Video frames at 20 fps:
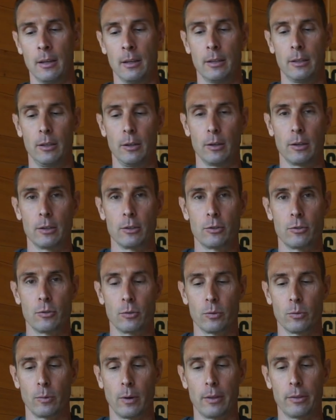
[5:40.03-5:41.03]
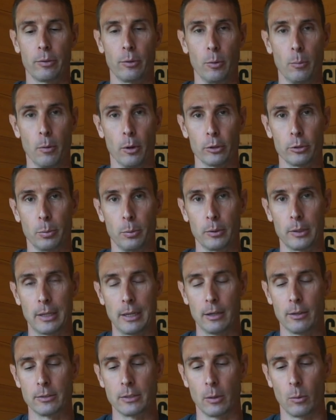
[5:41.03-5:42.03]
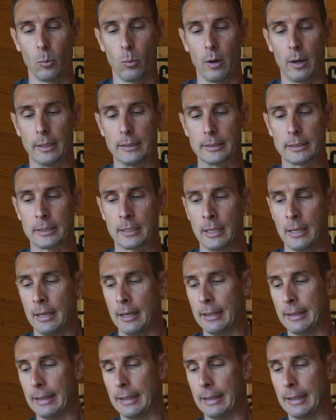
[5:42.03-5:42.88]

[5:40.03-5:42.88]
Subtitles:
can run through multiple gears at once,